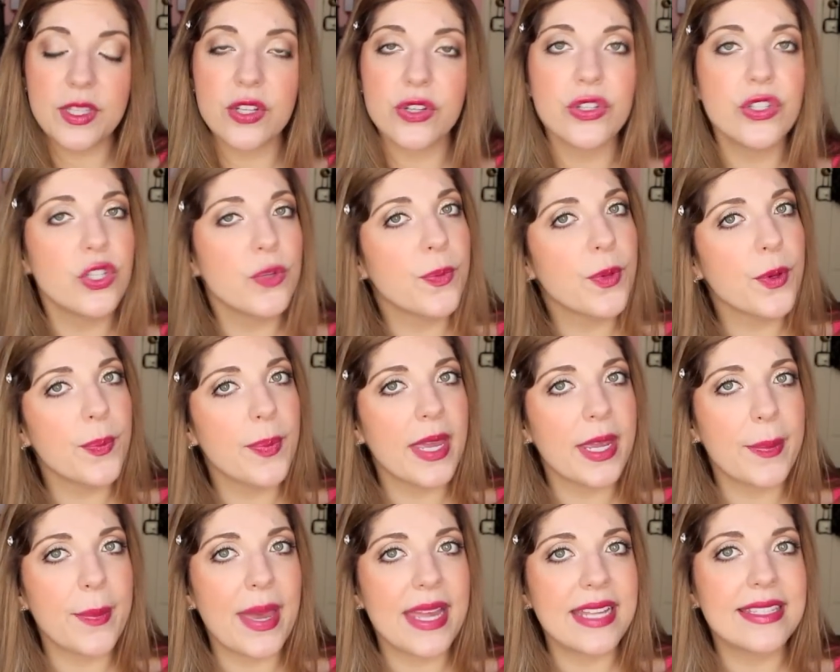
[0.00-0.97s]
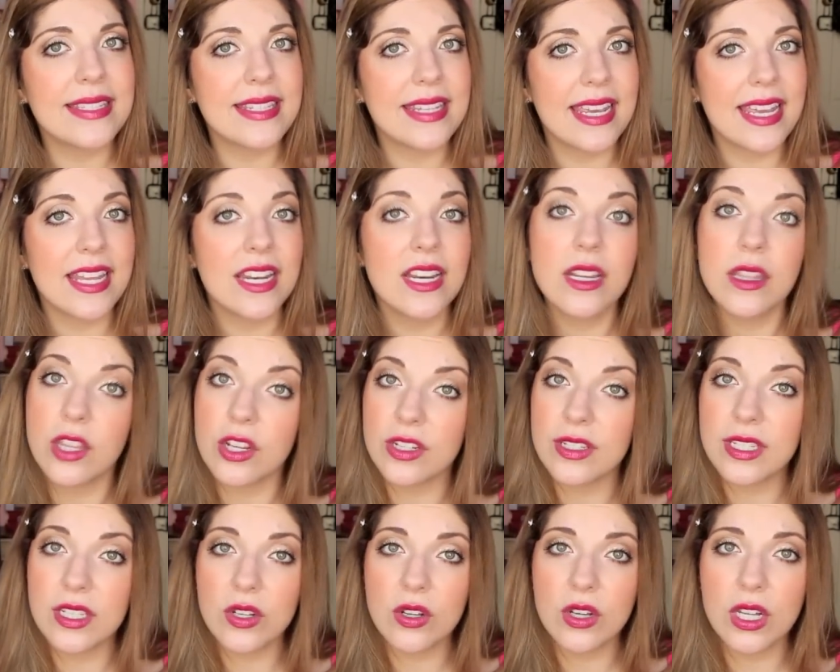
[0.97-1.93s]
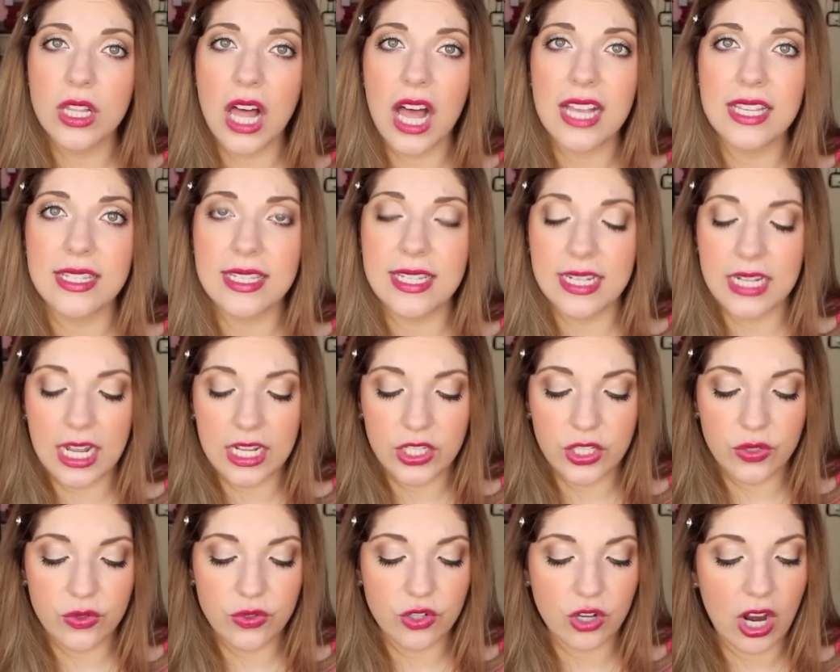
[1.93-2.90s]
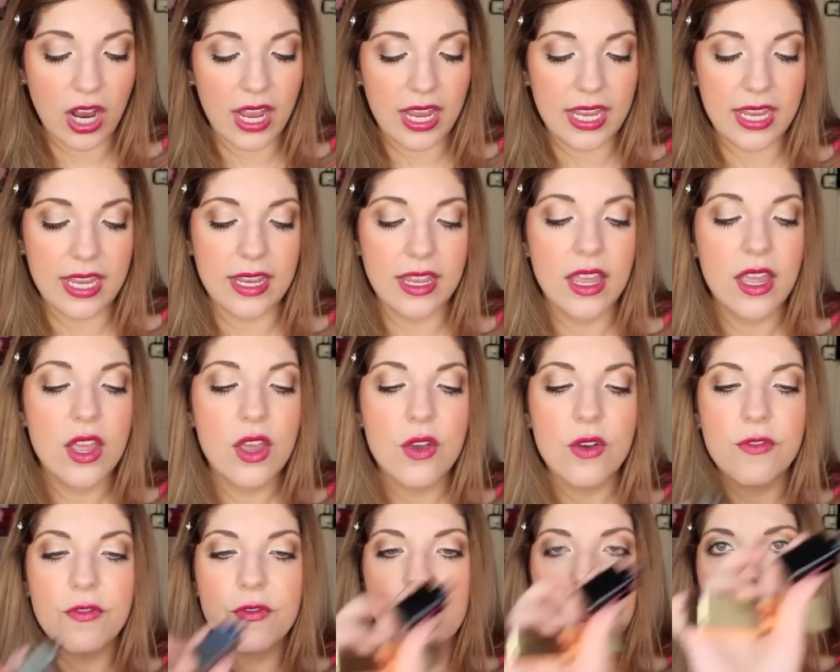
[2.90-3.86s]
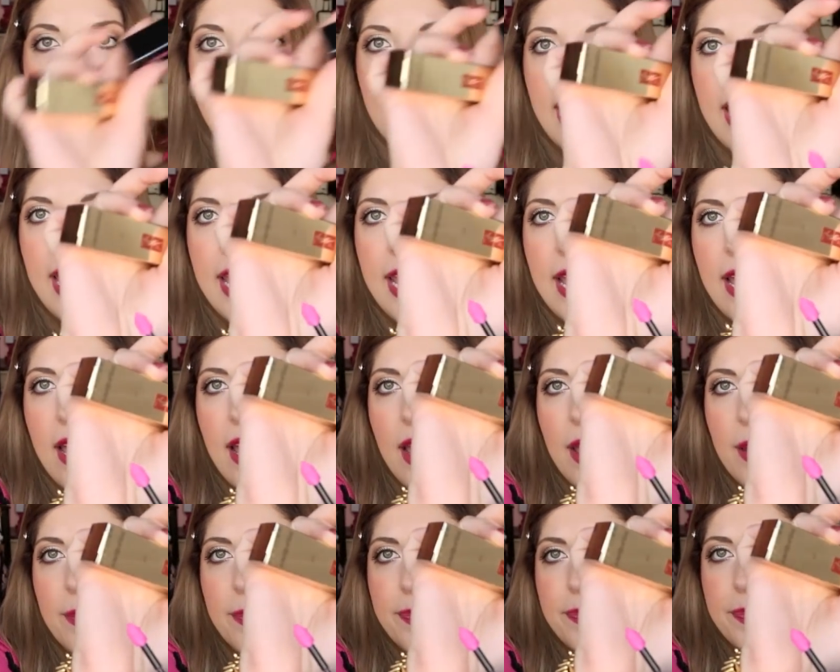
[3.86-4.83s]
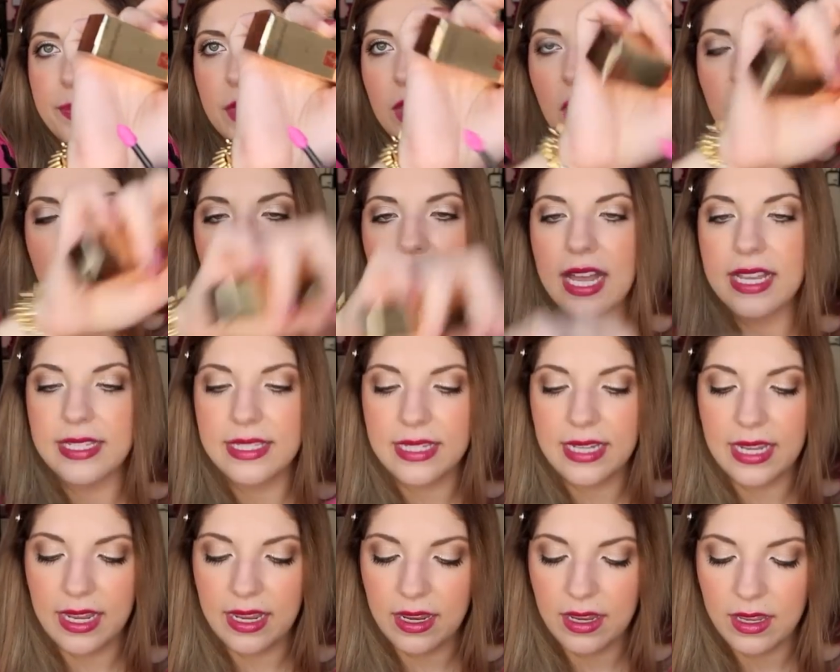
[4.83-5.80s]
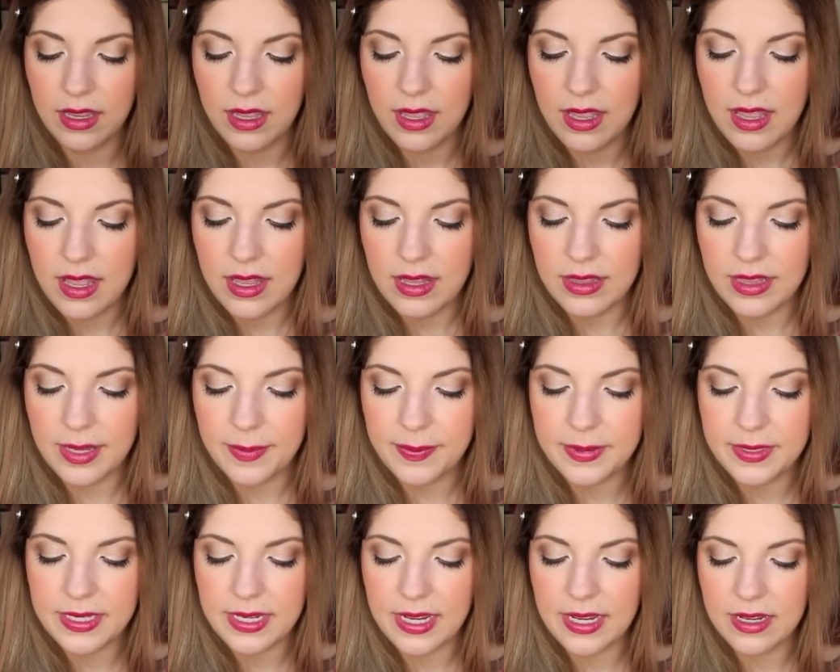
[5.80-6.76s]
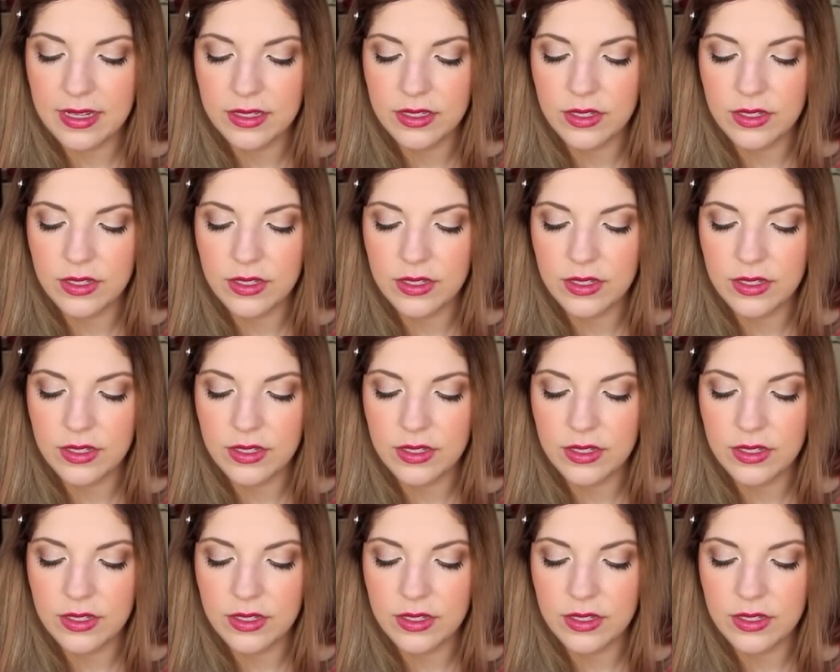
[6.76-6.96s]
They're super pigmented. They're still glossy, not too drying for a long-lasting lipstick.